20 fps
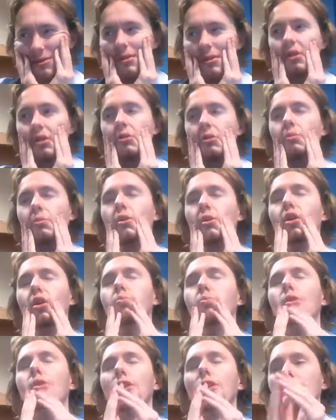That was a while
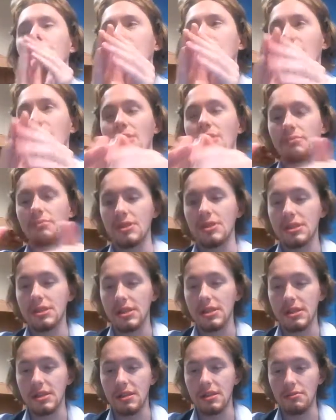back, none of my
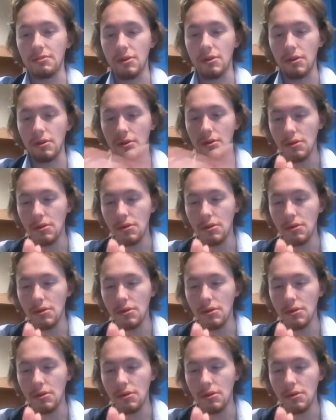business anyway.